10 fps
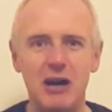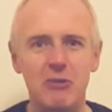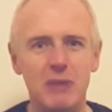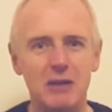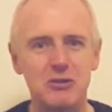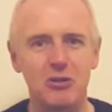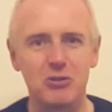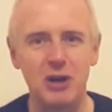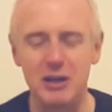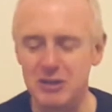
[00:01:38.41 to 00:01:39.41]
I hope that's
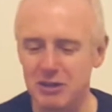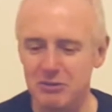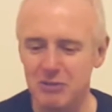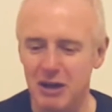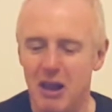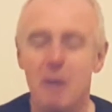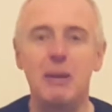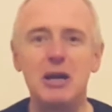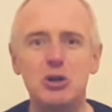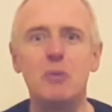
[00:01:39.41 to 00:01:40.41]
not trying to uh,
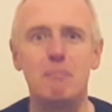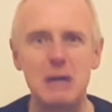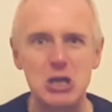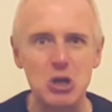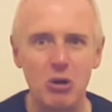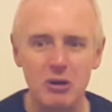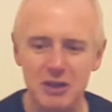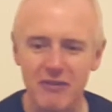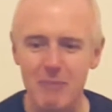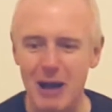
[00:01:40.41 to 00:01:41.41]
being too
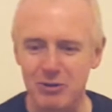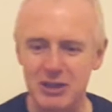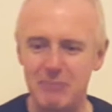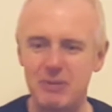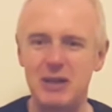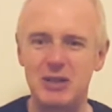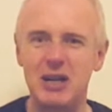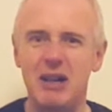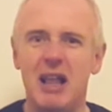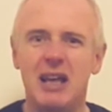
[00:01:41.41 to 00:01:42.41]
pejorative about it, but
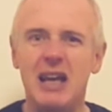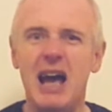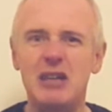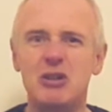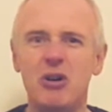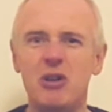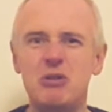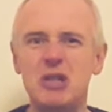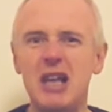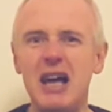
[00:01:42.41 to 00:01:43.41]
uh, yeah, it's got
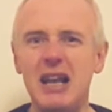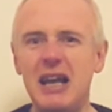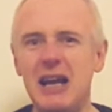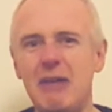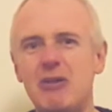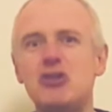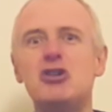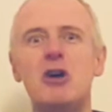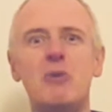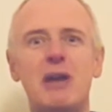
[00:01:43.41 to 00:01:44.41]
those slightly
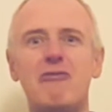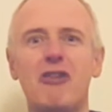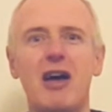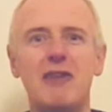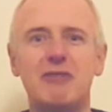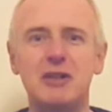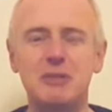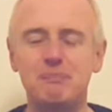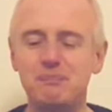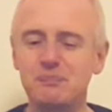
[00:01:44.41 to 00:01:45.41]
doughy flavours.